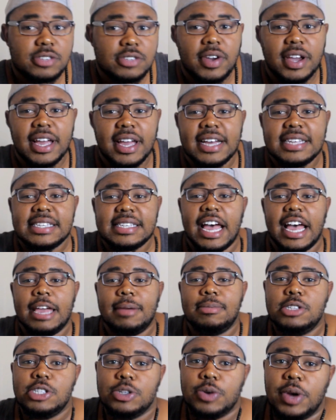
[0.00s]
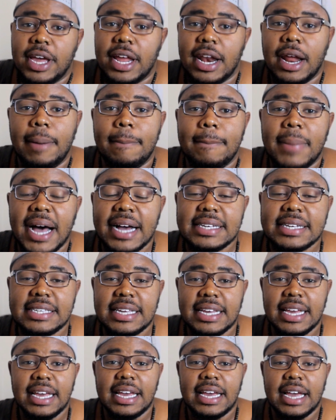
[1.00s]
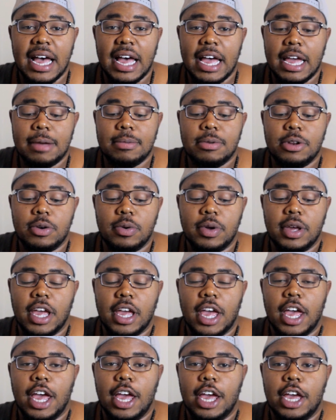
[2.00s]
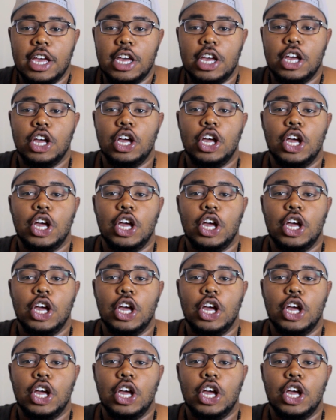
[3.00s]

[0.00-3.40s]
right, guys, I am doing an unboxing. I am doing a